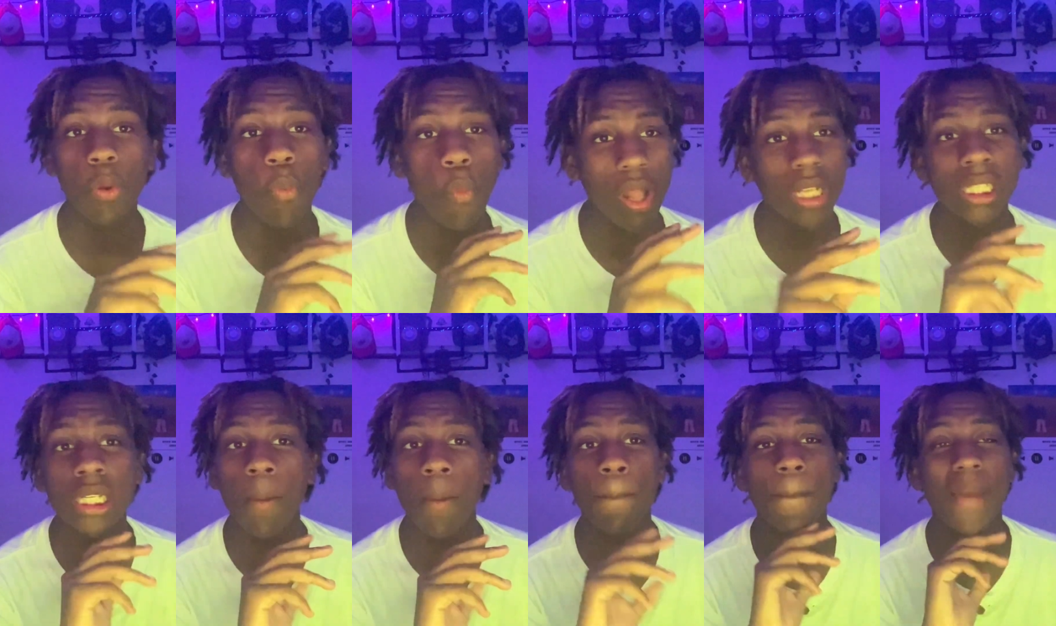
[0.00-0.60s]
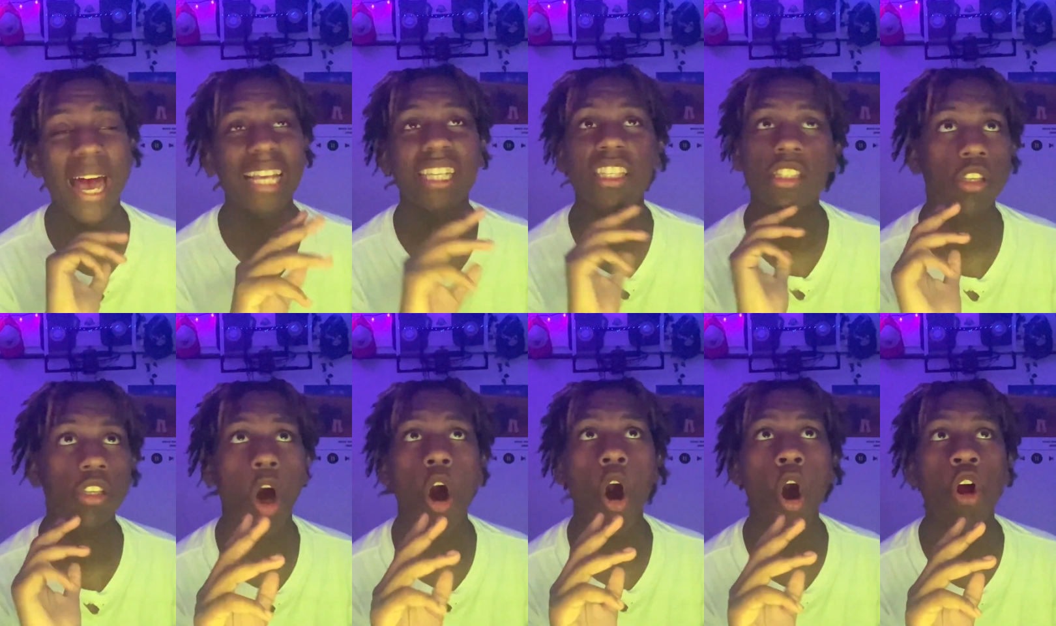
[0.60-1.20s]
one of the best
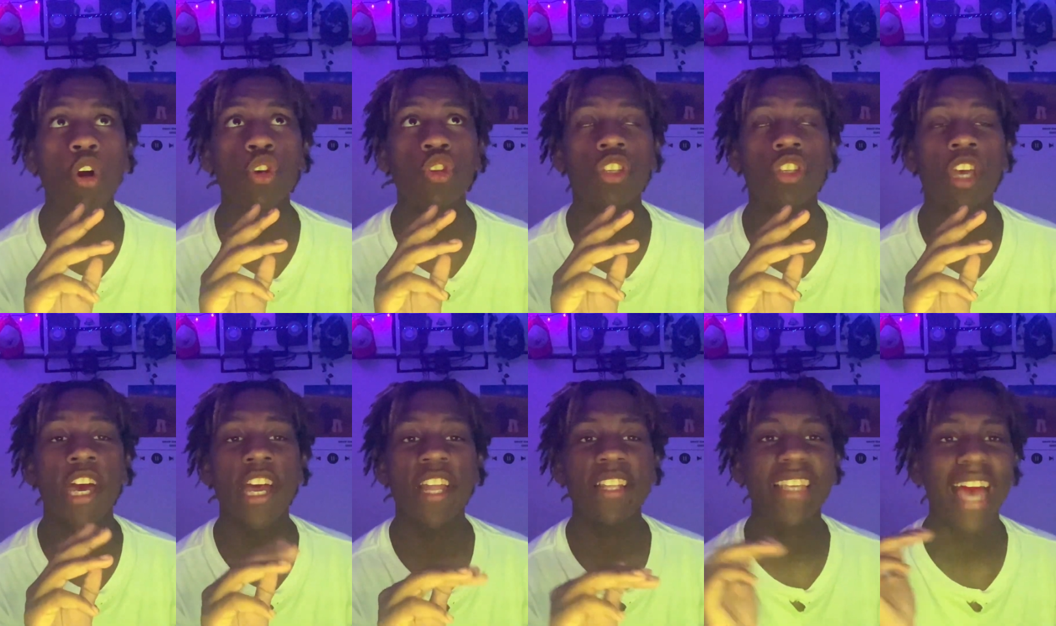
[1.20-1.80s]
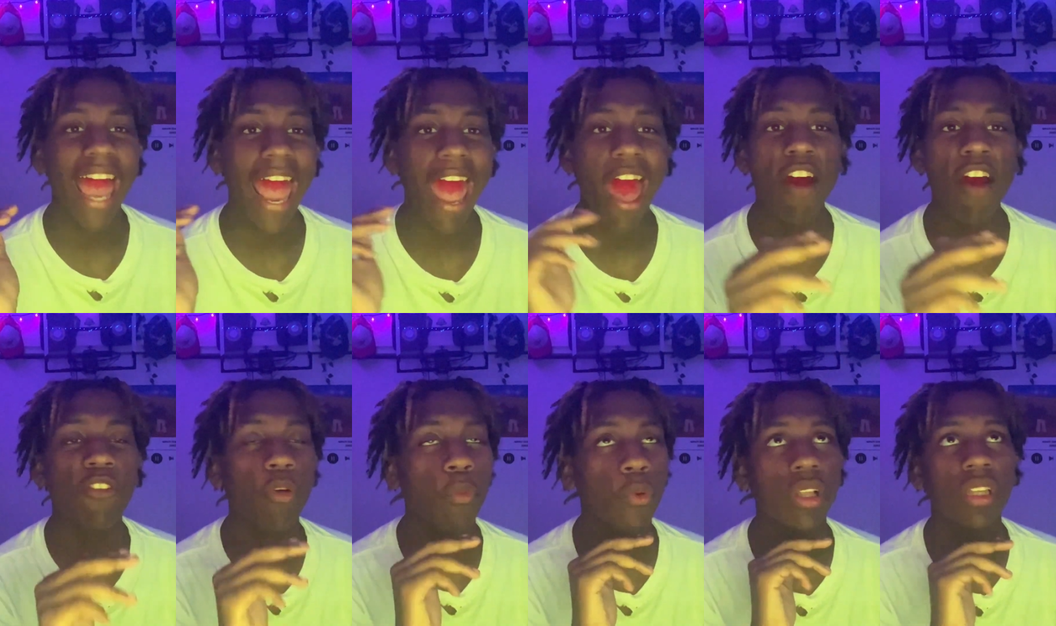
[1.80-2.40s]
songs to
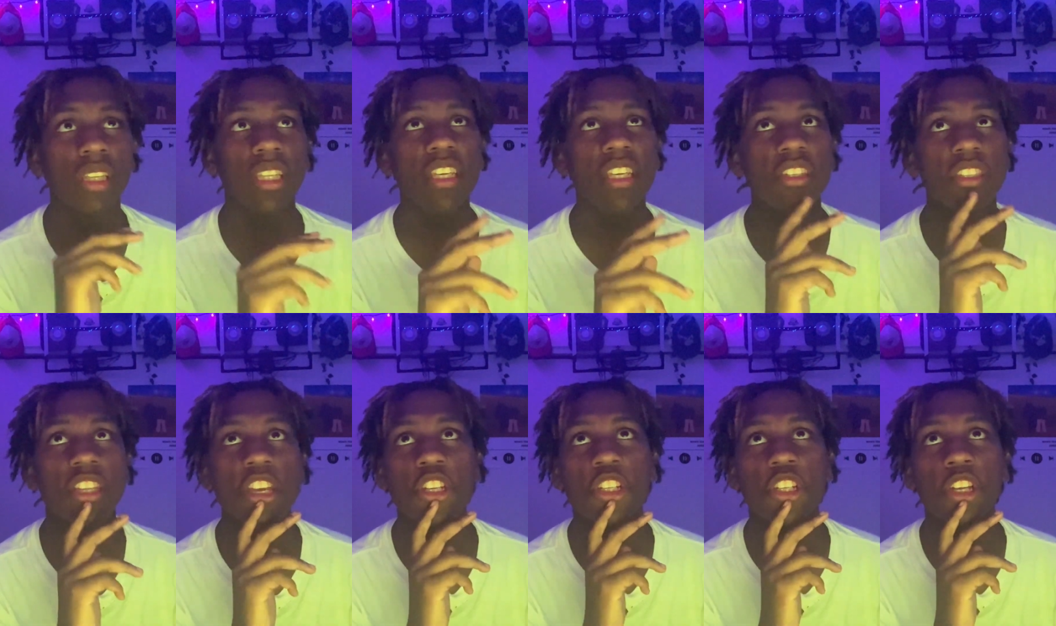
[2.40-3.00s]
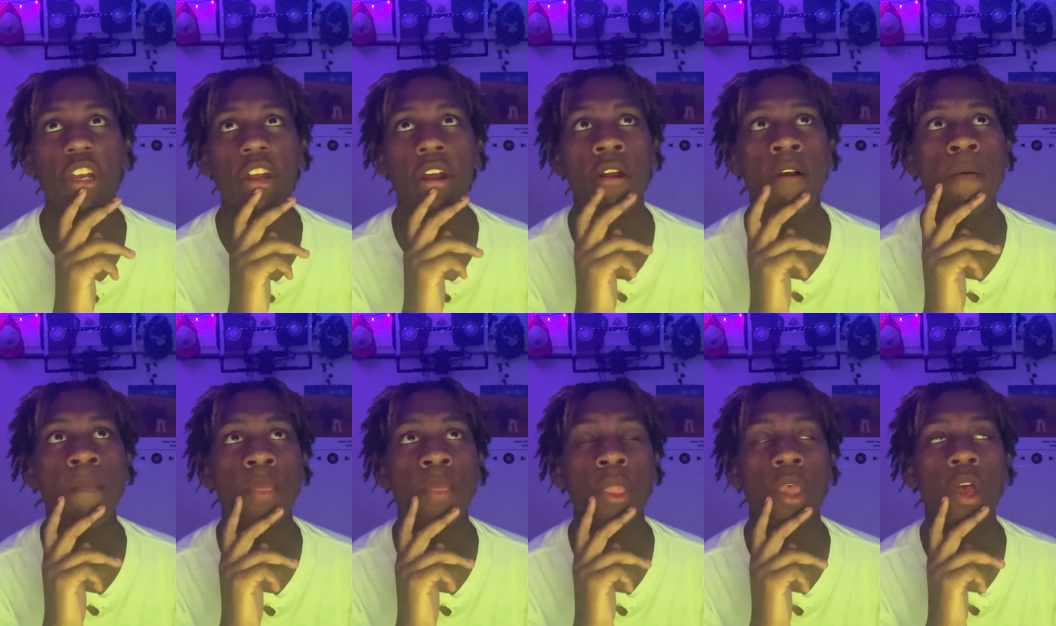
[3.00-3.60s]
ever release this year.
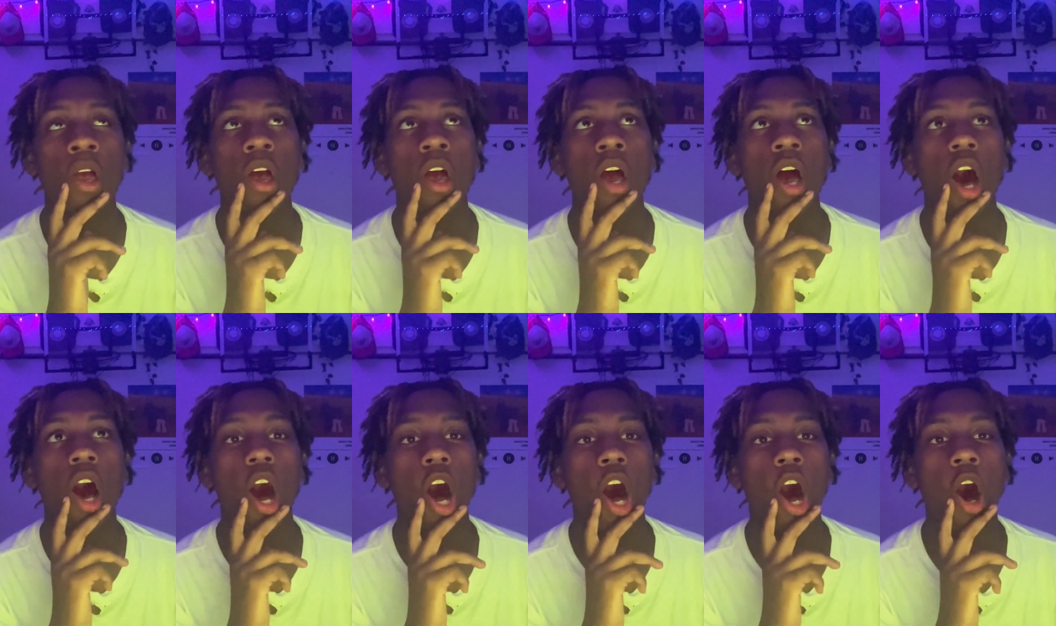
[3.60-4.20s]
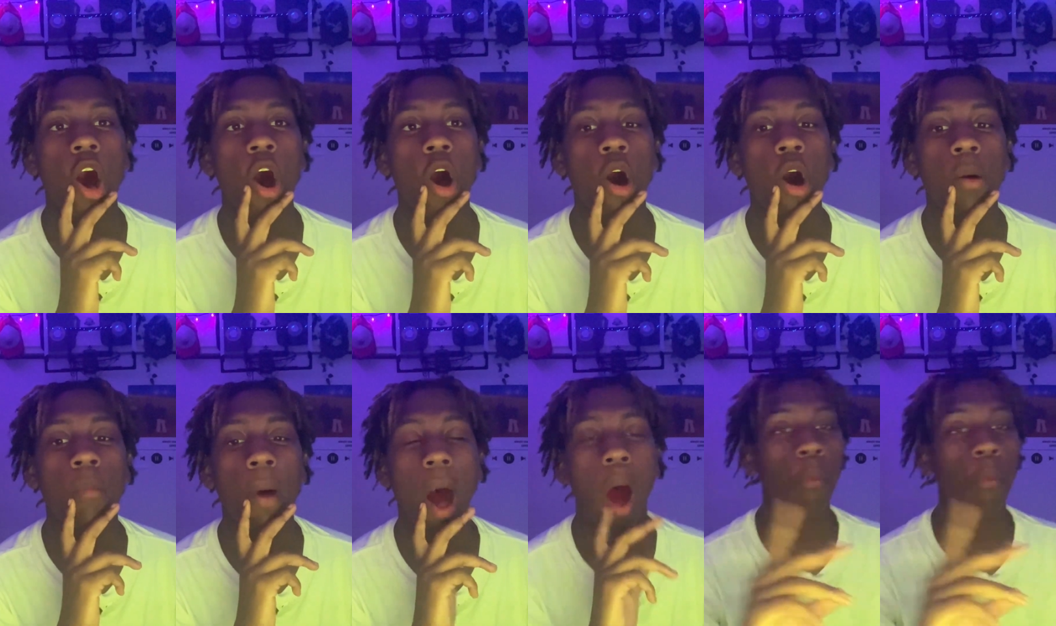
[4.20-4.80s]

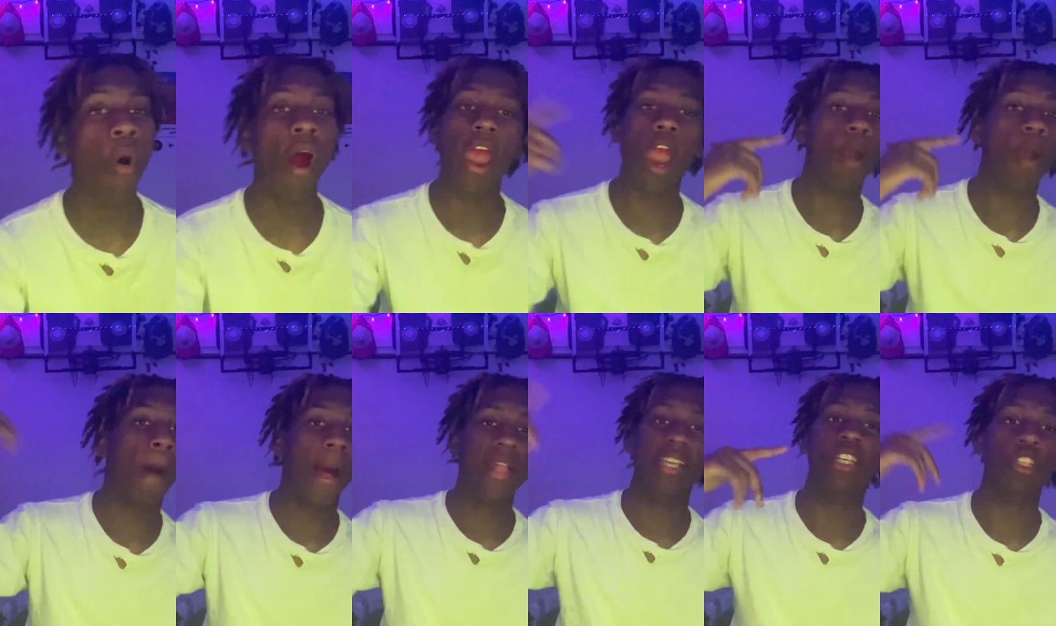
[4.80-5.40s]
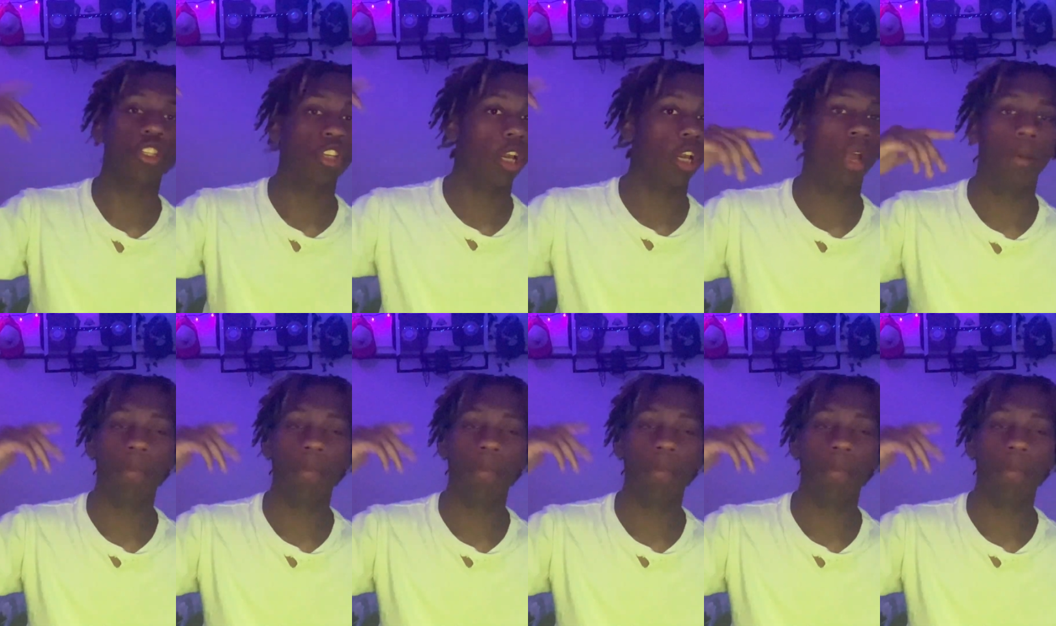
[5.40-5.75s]
Um, I want everybody to turn